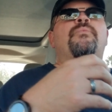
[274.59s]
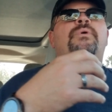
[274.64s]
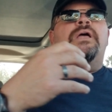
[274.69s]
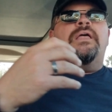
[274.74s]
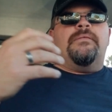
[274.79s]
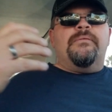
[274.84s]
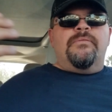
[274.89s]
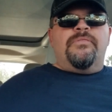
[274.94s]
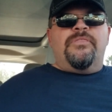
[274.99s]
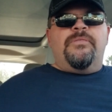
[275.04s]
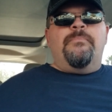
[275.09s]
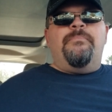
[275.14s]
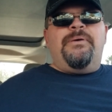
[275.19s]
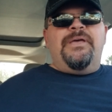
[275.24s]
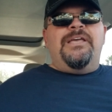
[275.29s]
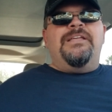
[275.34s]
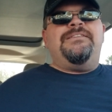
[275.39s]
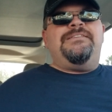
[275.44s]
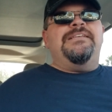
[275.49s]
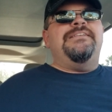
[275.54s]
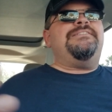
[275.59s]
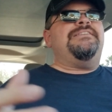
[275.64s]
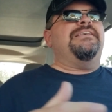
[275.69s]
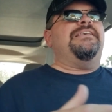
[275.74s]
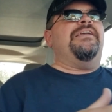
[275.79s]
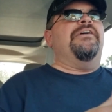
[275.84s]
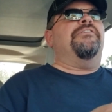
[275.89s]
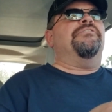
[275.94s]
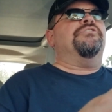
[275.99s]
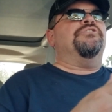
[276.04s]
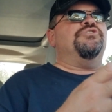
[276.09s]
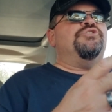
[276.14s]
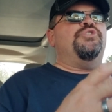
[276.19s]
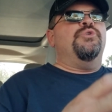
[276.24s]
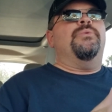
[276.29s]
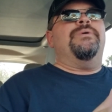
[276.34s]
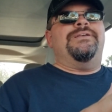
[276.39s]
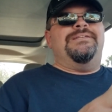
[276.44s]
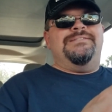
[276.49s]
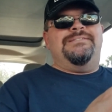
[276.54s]
we, the big D C characters
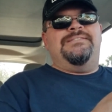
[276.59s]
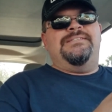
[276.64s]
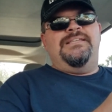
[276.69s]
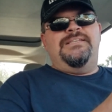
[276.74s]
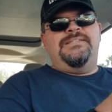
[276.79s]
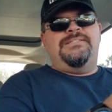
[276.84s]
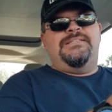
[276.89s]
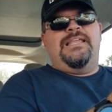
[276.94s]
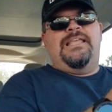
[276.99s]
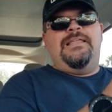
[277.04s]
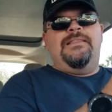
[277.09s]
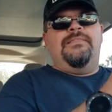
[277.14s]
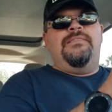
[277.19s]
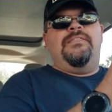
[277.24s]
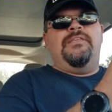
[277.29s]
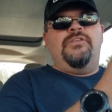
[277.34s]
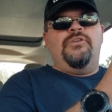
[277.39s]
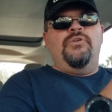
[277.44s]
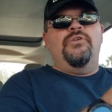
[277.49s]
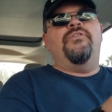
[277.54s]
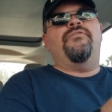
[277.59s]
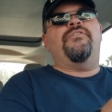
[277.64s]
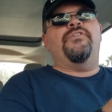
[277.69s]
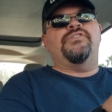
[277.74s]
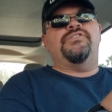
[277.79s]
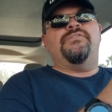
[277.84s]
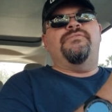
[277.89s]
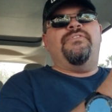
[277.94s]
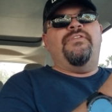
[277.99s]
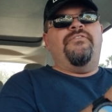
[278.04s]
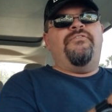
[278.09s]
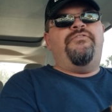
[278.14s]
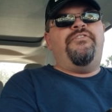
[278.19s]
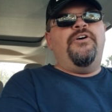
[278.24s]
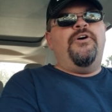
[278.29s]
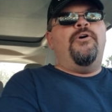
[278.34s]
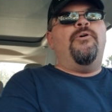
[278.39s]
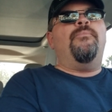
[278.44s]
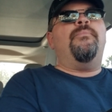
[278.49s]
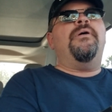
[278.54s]
do exist in the universe of the
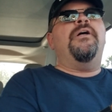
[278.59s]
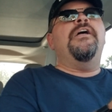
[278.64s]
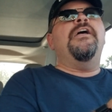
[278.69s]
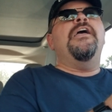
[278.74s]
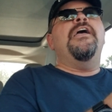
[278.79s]
film,